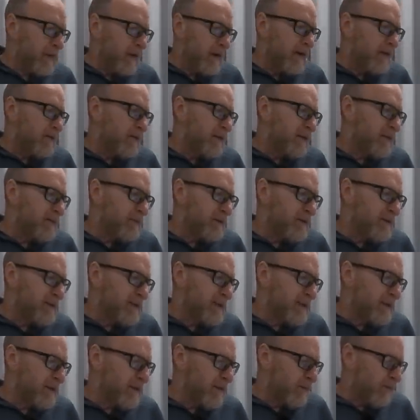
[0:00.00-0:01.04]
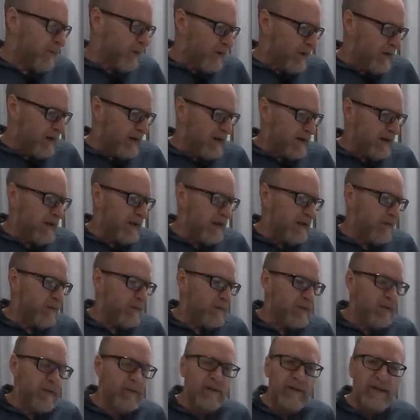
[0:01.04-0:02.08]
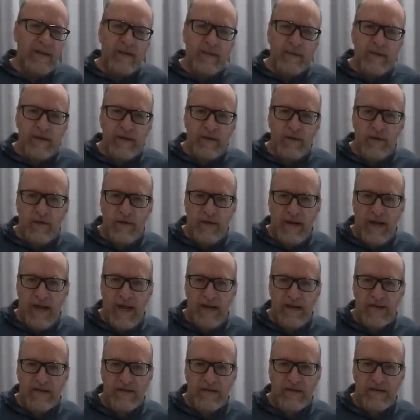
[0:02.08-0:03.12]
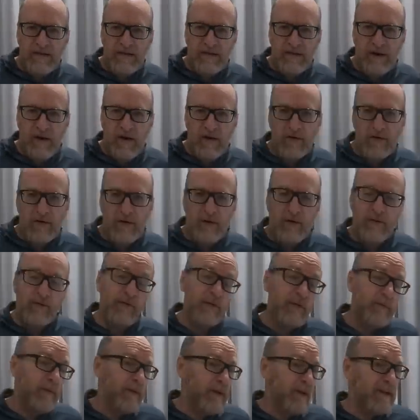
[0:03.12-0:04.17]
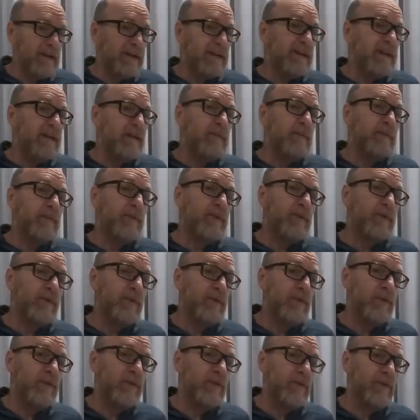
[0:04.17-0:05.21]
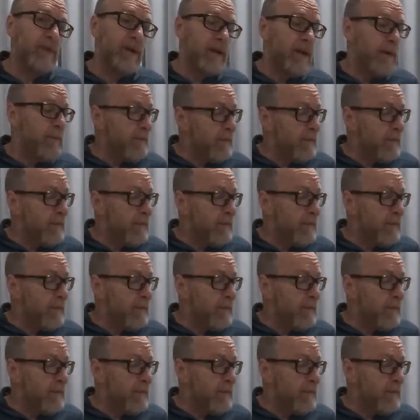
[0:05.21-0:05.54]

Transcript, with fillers: On this particular morning, it was a little bit overcast to start off with, but it did improve,